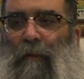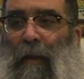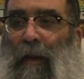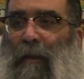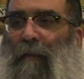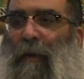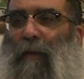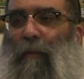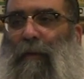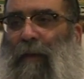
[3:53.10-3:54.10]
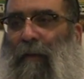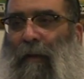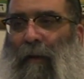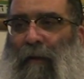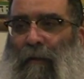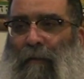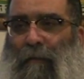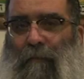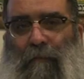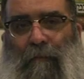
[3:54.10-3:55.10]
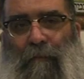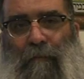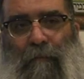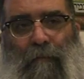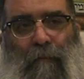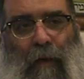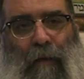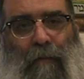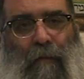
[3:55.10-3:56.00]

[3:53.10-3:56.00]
dina de malchuta dina, right?